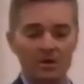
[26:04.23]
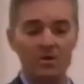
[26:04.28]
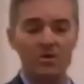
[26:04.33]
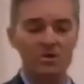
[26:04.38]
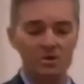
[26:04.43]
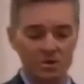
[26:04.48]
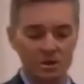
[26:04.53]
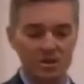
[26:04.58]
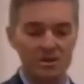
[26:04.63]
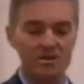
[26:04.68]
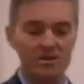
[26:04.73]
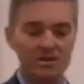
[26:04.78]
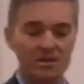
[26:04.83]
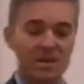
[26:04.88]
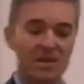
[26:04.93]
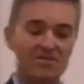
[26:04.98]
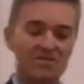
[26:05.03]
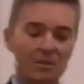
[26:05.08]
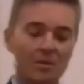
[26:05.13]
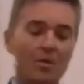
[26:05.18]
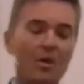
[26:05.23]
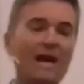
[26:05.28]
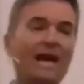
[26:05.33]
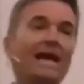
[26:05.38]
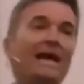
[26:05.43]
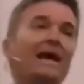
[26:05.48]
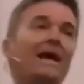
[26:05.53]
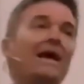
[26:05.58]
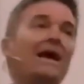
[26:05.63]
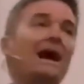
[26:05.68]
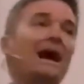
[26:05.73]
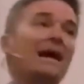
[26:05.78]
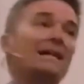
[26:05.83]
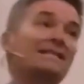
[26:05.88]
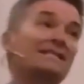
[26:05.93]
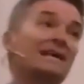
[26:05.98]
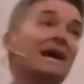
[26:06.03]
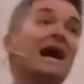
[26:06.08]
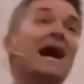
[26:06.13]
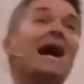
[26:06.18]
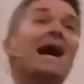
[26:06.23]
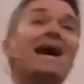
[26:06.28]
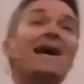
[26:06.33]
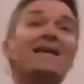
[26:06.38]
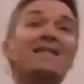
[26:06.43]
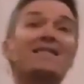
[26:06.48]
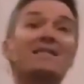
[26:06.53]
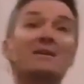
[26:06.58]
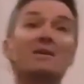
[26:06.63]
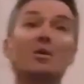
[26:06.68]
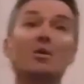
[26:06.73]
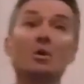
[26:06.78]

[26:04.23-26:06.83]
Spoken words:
Christians give away a tithe